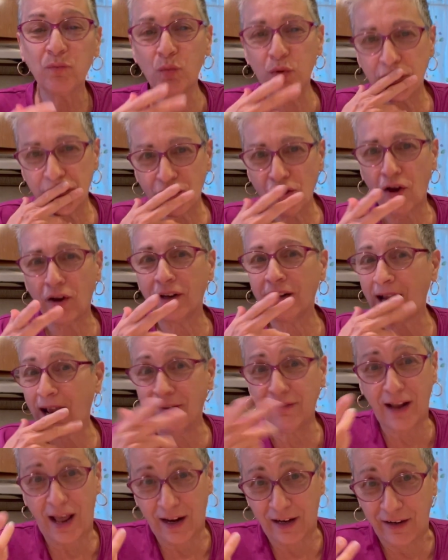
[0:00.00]
we started
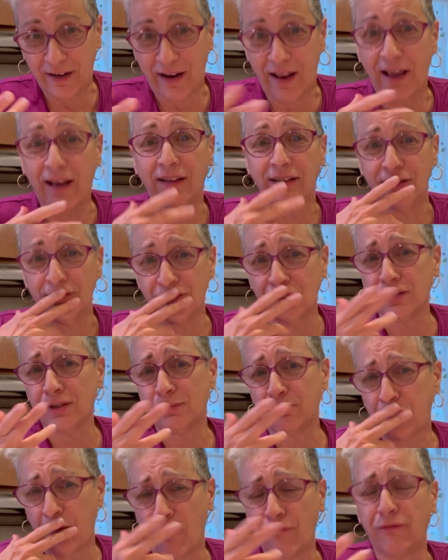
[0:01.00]
out not inhaling,
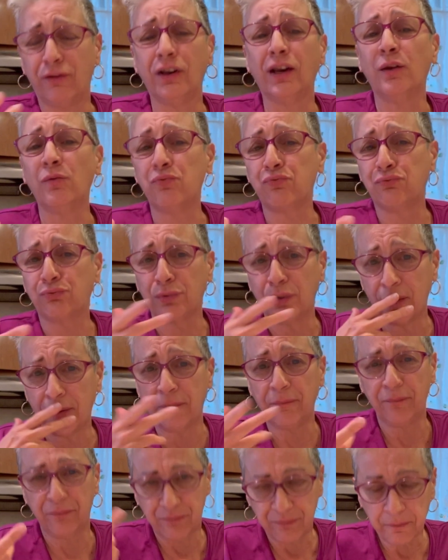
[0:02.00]
just puffing and
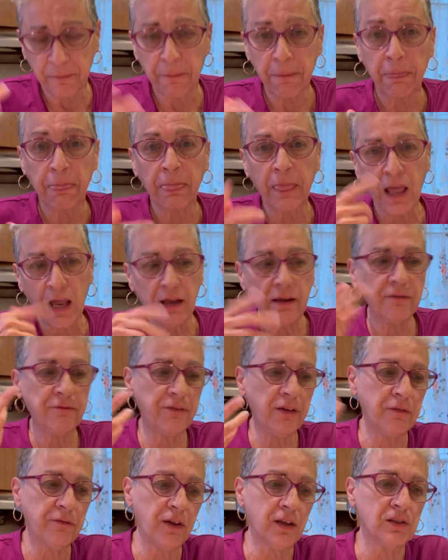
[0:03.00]

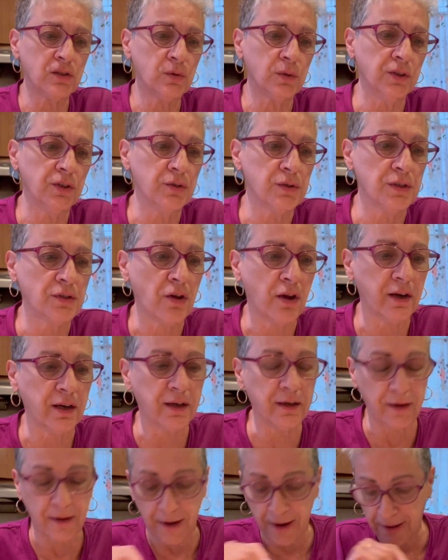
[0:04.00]
eventually you
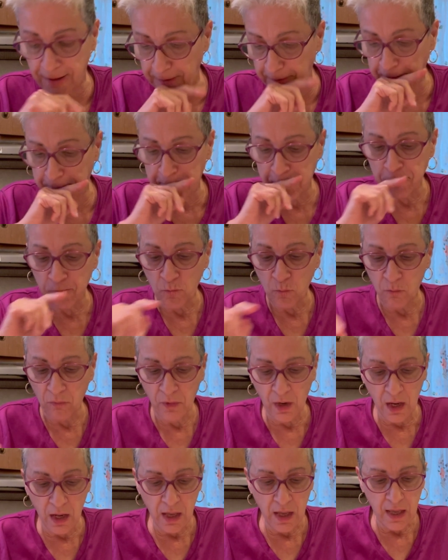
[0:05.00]
started inhaling.
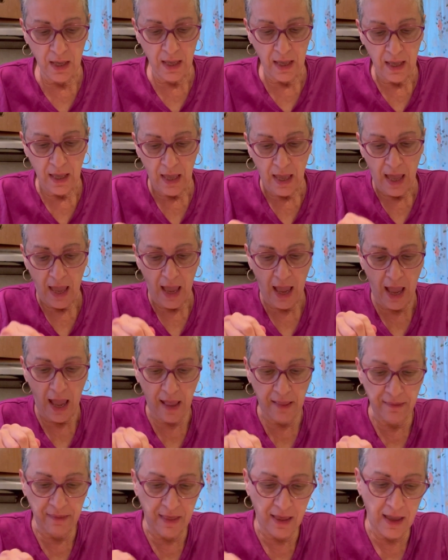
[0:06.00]

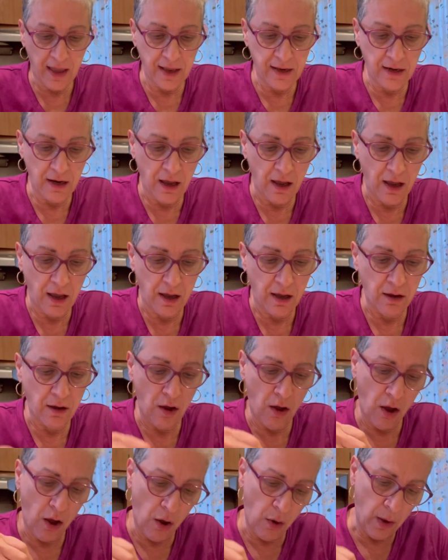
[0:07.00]
And then, uh,
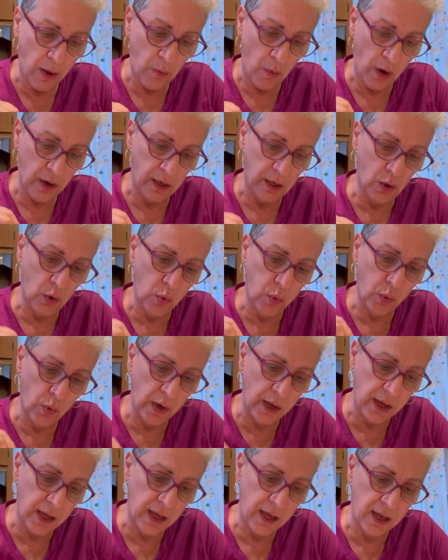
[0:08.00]
oh, I want to
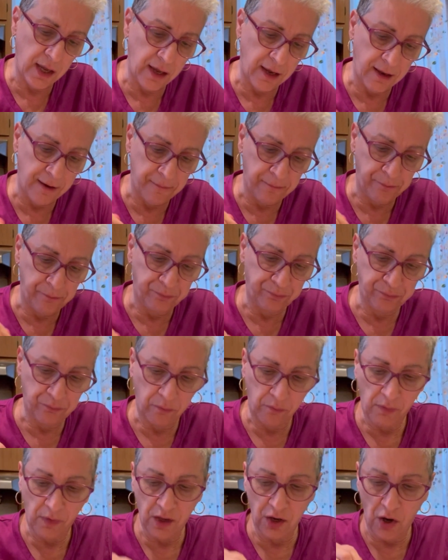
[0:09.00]
quit.
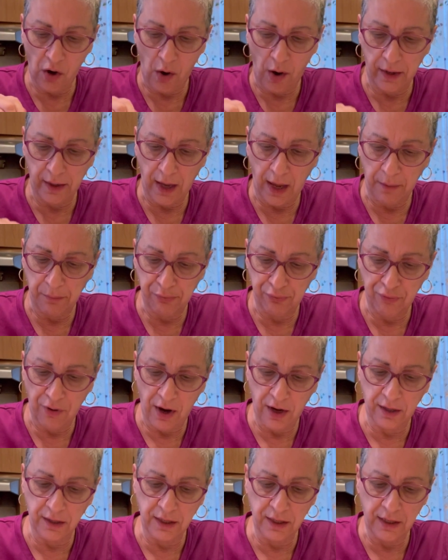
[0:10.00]
You know, I got
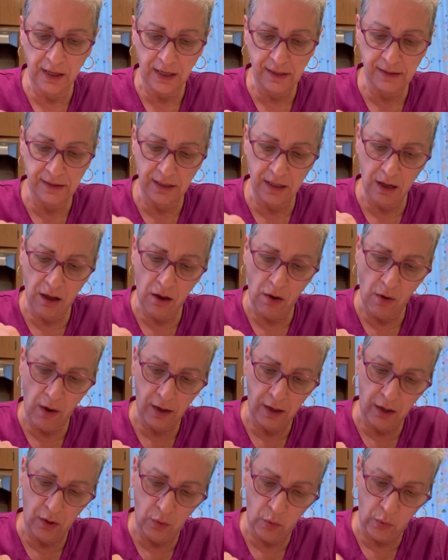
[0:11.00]
pregnant. I said, oh, I
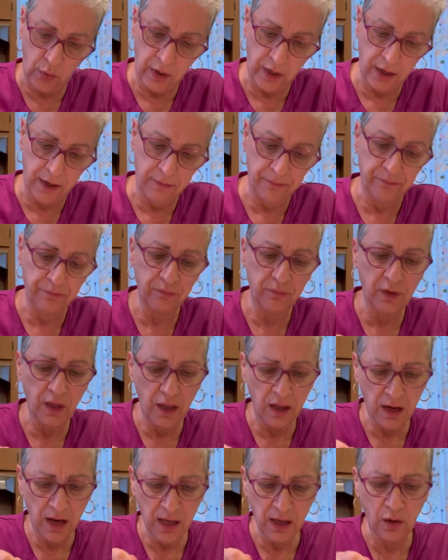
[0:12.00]
quit.
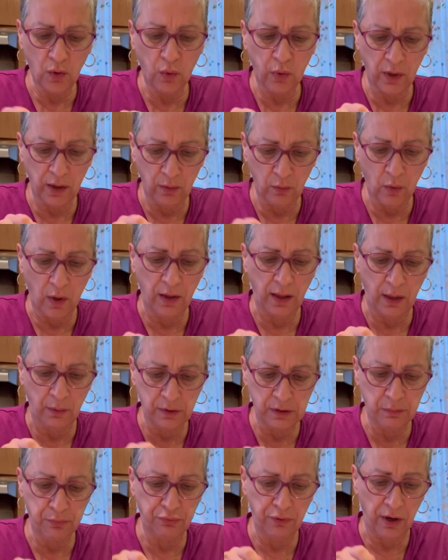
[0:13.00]
And I quit while I
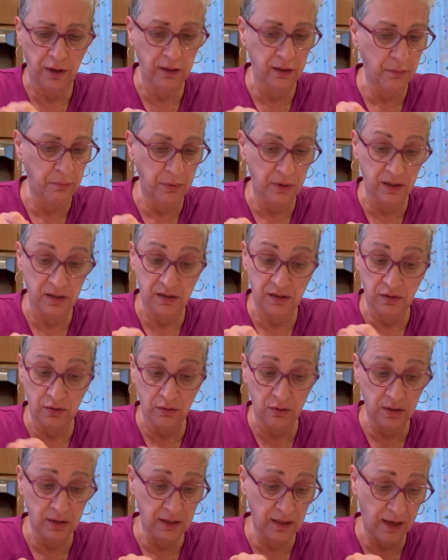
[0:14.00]
was pregnant. But as
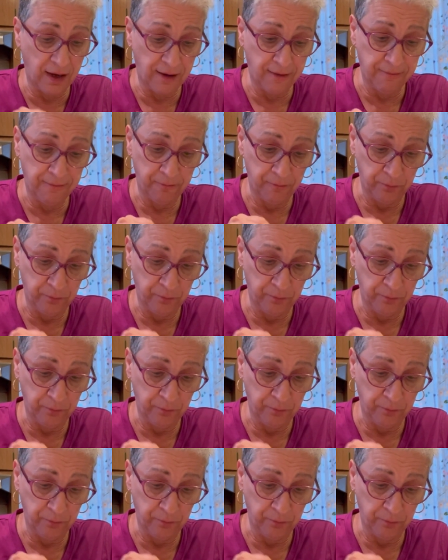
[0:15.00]
soon as I